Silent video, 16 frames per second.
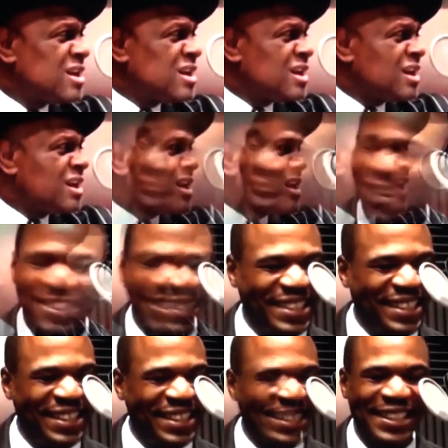years old now. And,
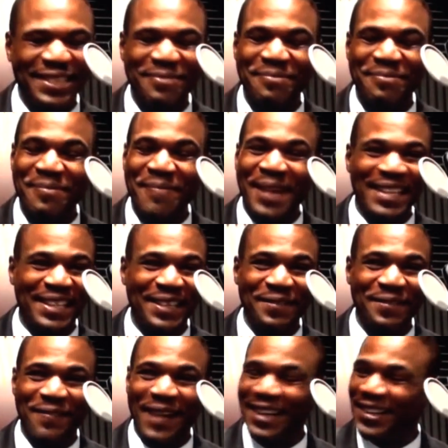still an amazing
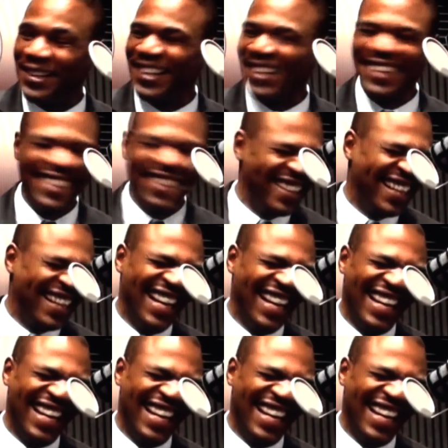and could fighter. Kill a